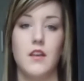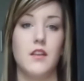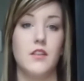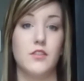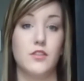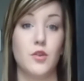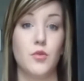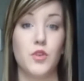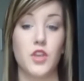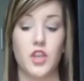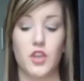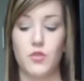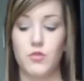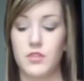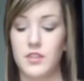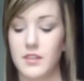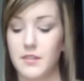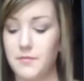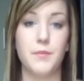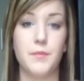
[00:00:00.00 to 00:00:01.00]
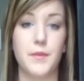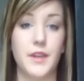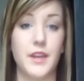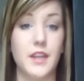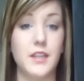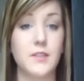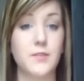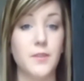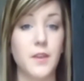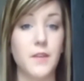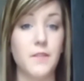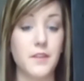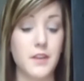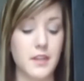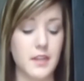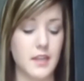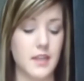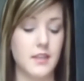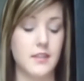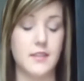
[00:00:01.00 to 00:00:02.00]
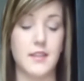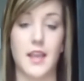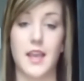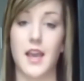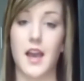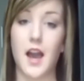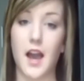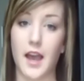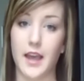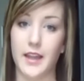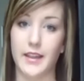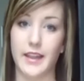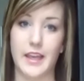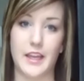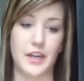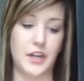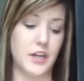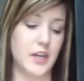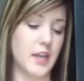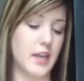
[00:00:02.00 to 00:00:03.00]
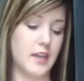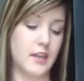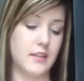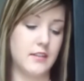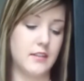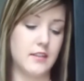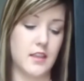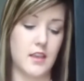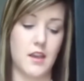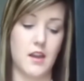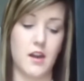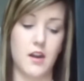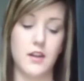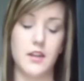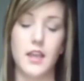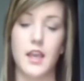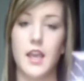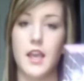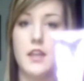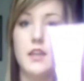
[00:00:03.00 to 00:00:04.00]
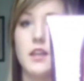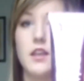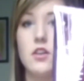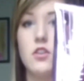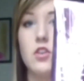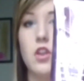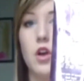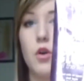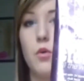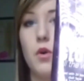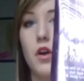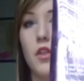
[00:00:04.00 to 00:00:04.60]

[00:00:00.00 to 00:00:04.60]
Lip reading: So cute. My next favorite is a highlighter, and it's the Hard Candy Glow